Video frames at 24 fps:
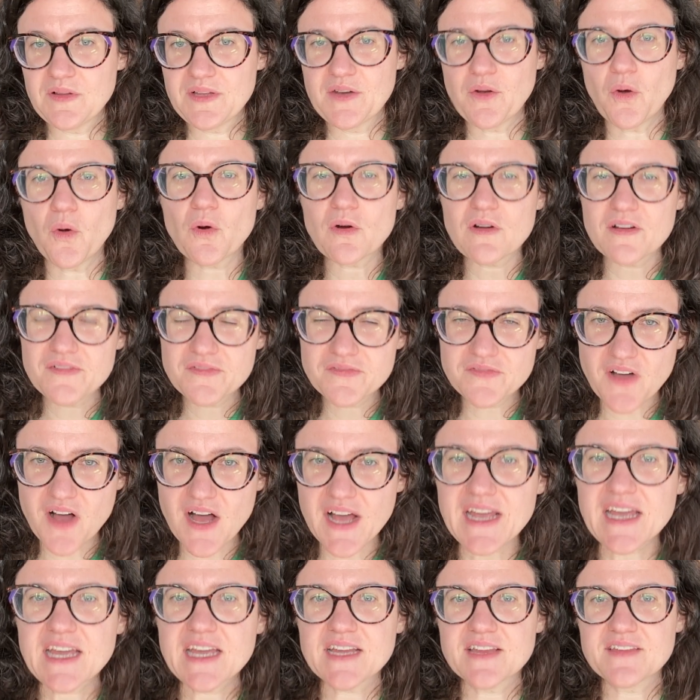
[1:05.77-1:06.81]
and
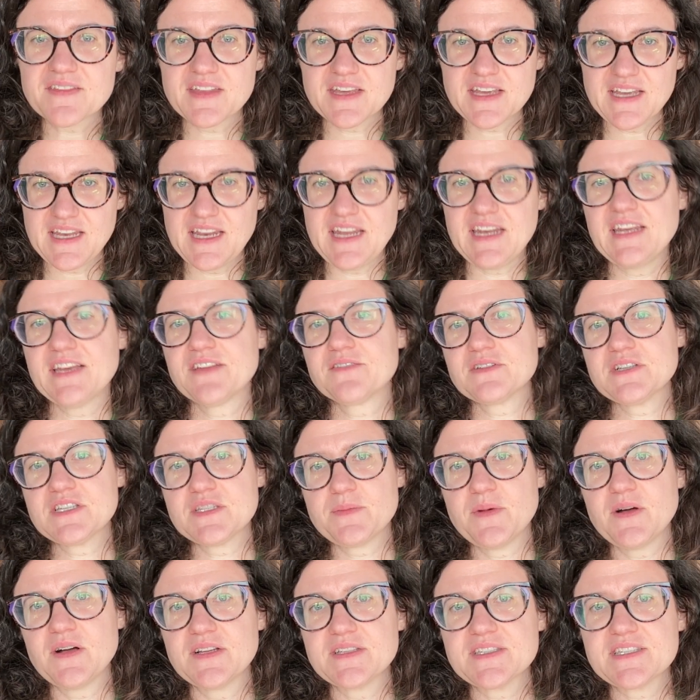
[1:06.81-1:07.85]
horrifying the Canadian
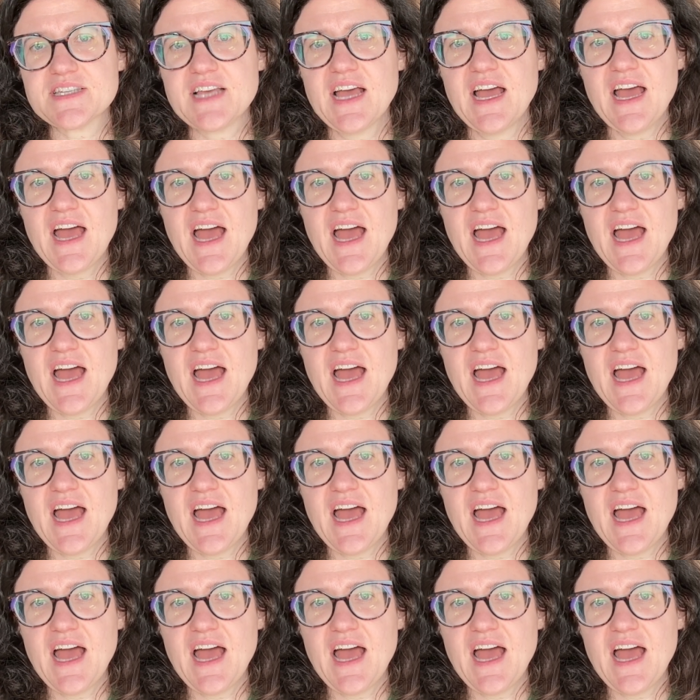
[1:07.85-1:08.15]
response